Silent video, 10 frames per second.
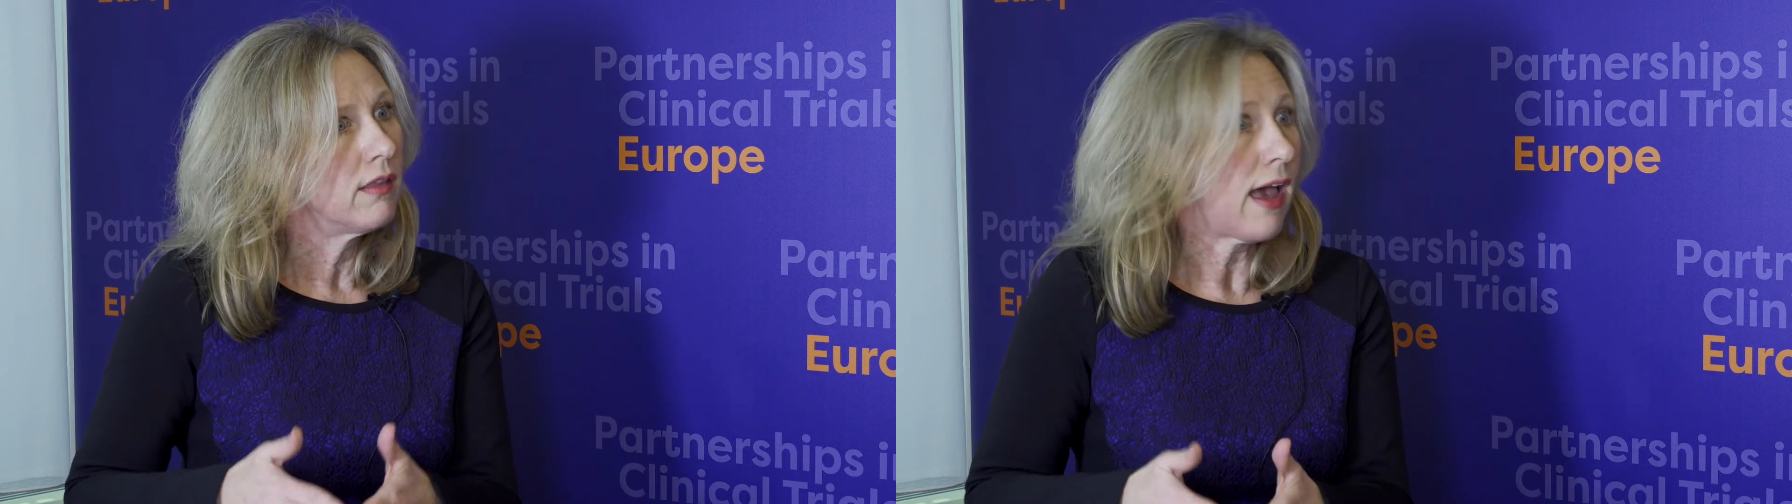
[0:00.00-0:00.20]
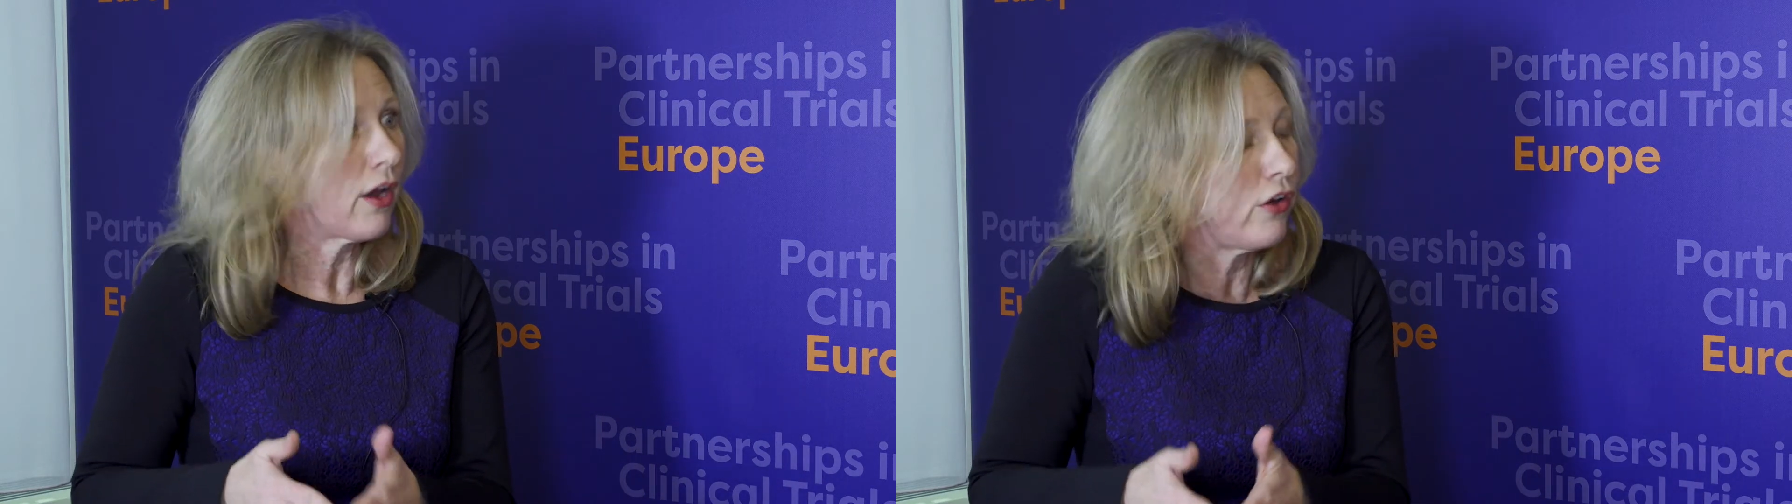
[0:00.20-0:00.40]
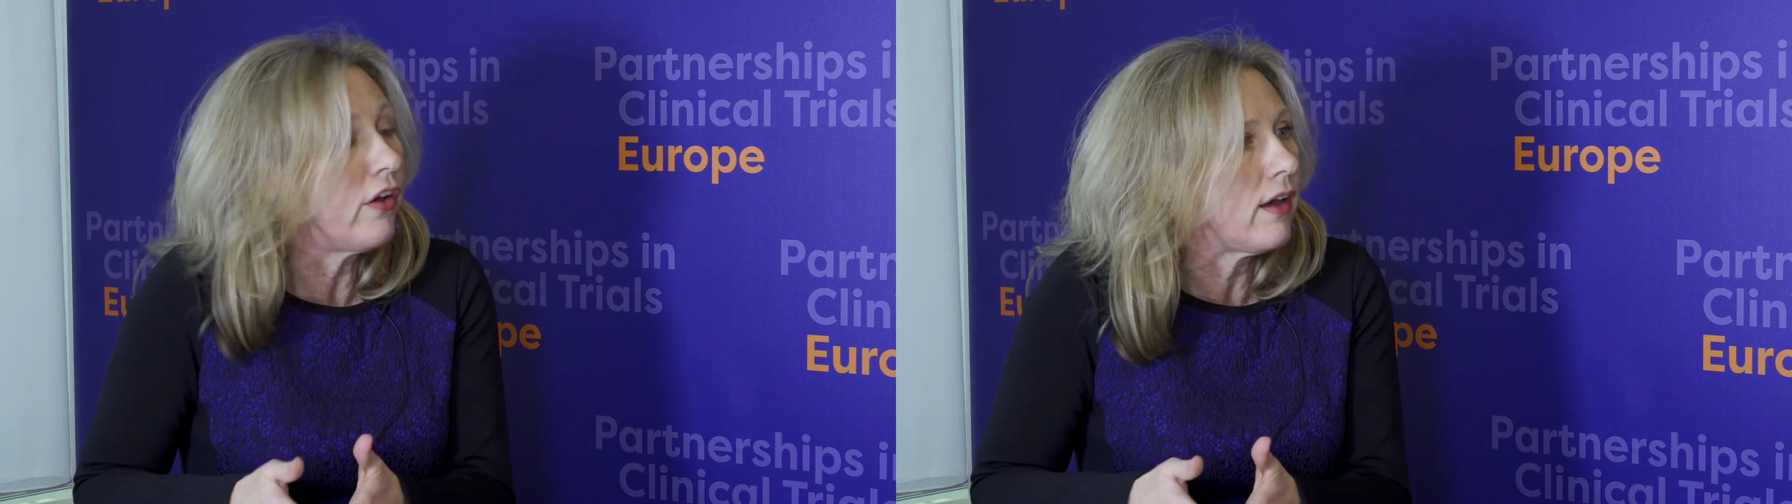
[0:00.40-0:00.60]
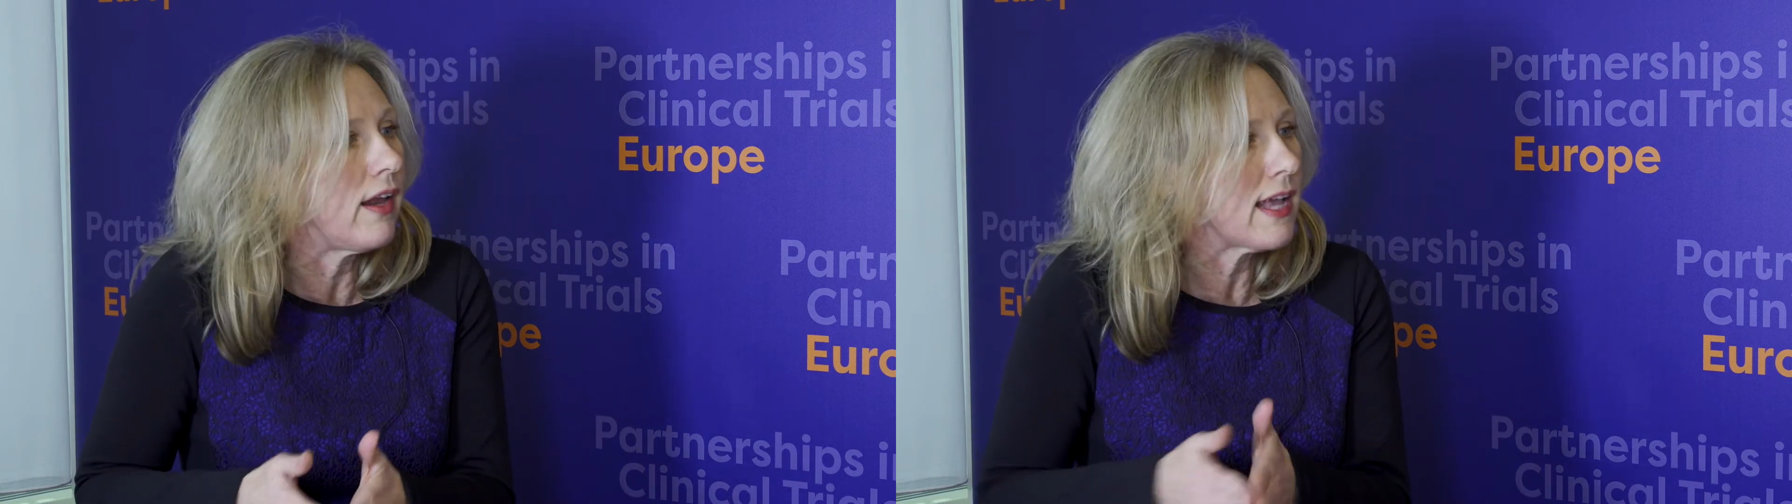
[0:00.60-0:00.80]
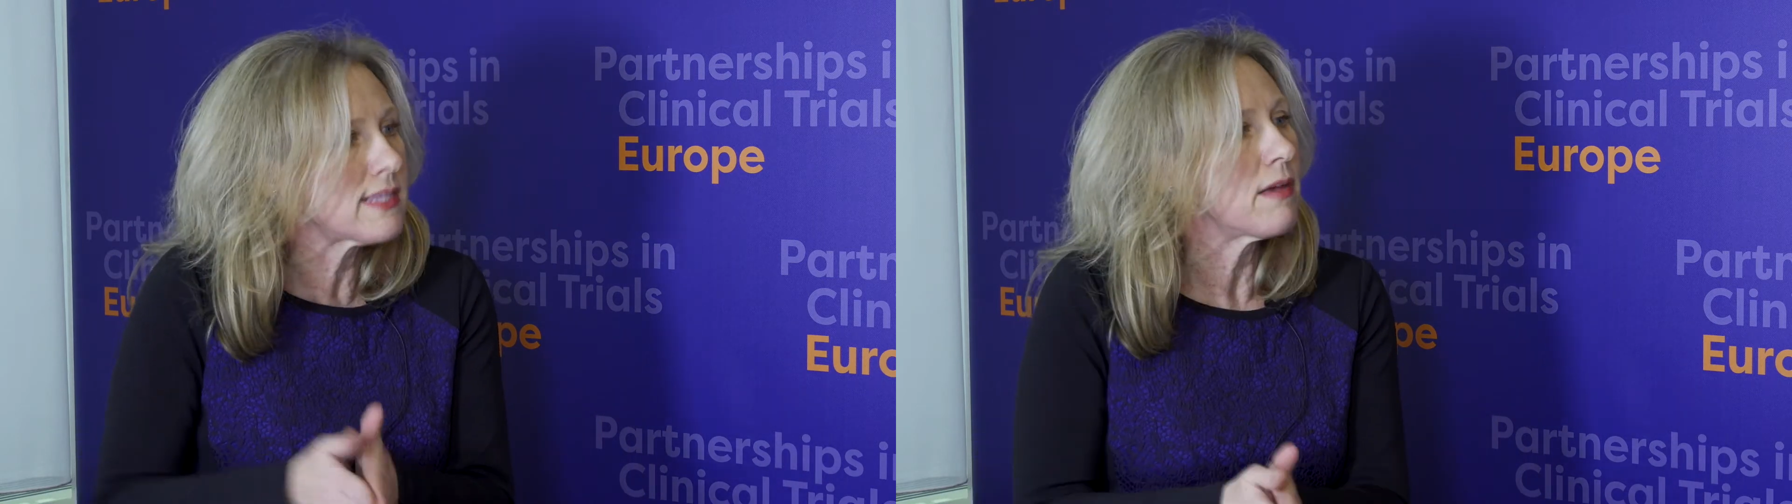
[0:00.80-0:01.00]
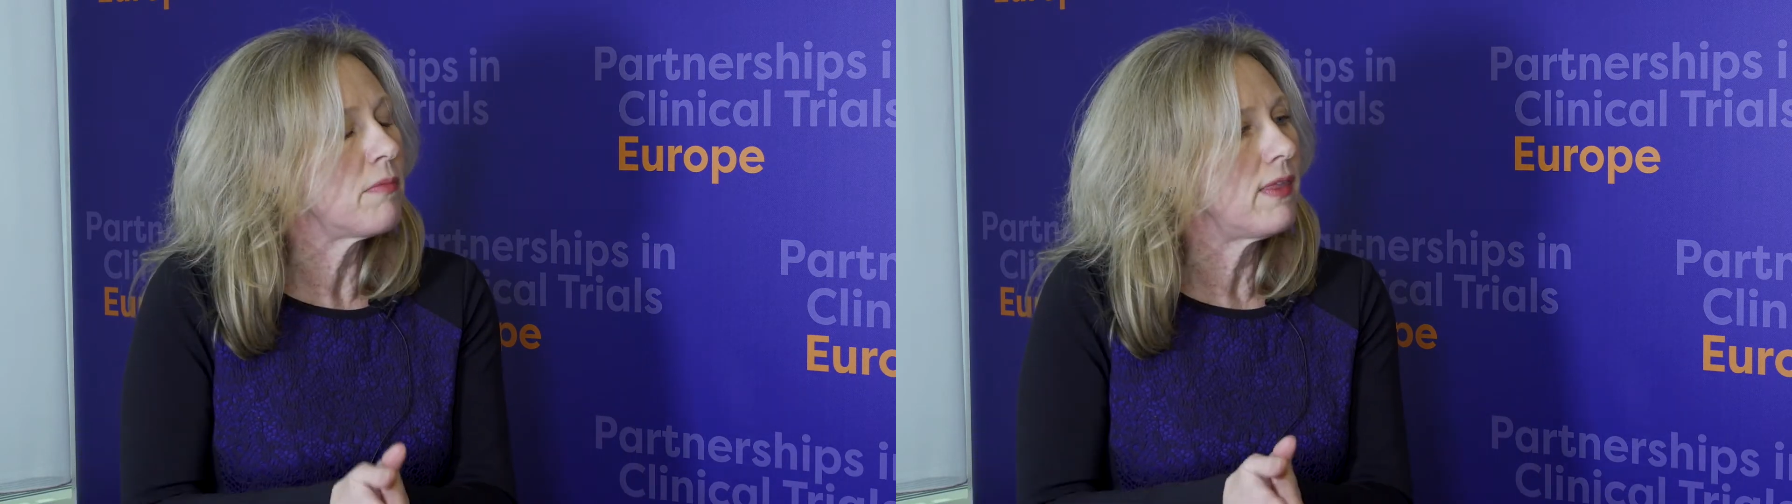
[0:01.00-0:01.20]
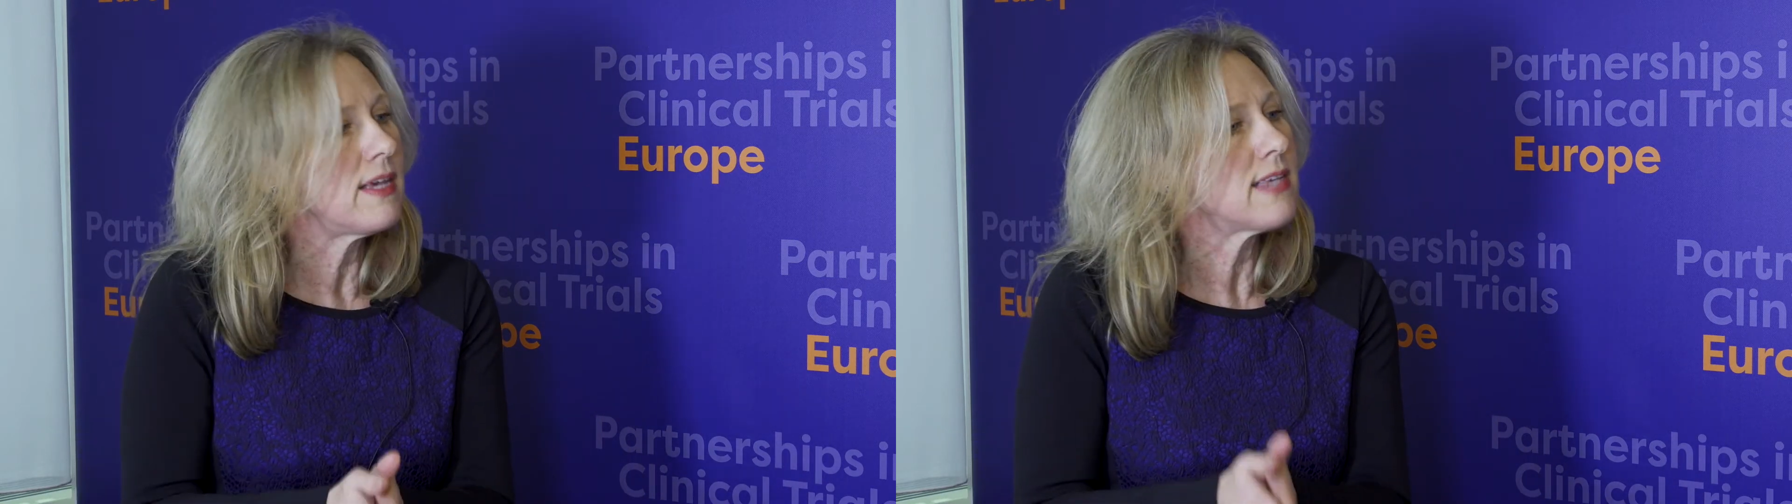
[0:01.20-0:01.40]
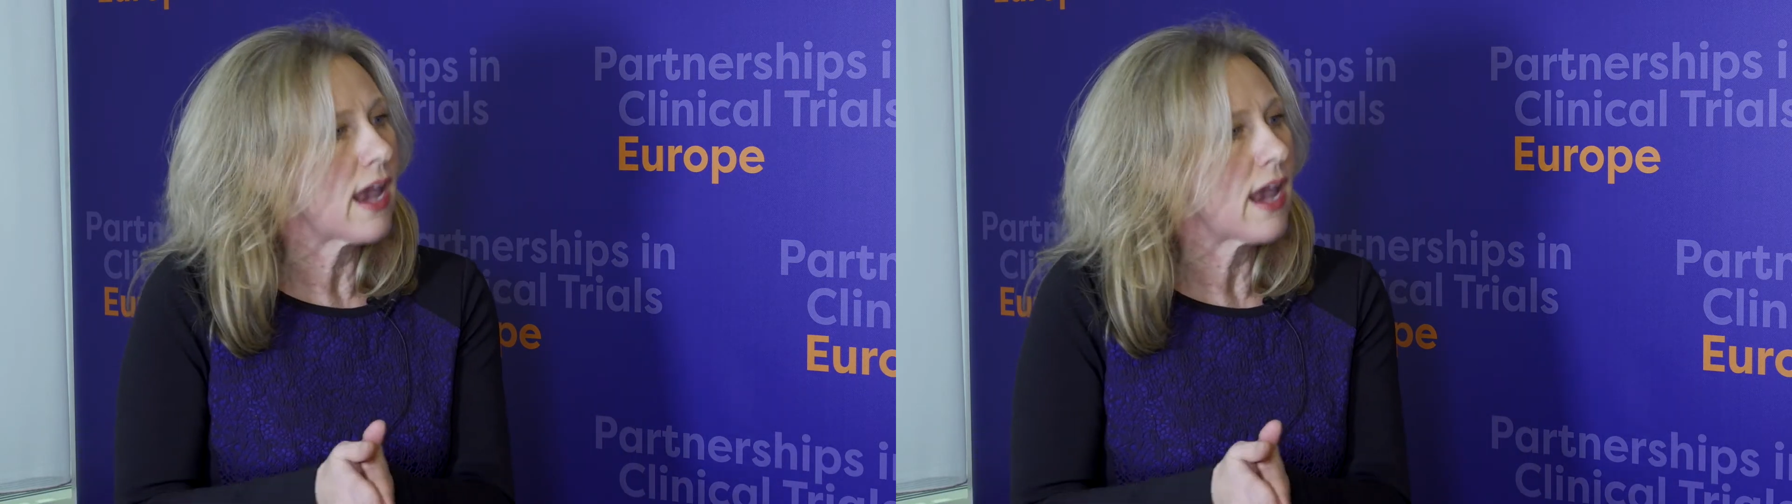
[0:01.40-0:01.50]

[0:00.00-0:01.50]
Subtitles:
that good at some of these